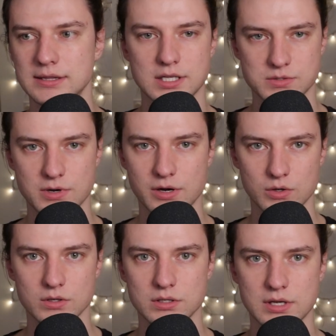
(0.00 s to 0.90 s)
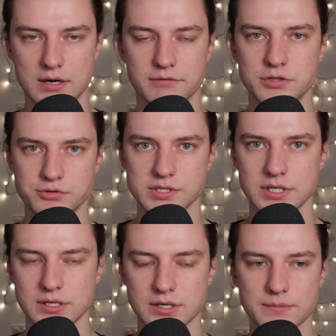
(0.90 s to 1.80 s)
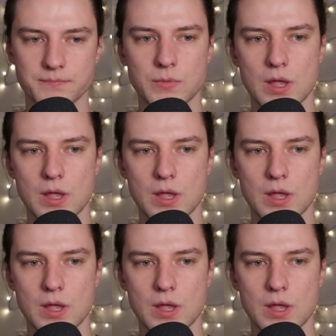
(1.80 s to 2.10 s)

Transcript: that's when I got kind of interested in it.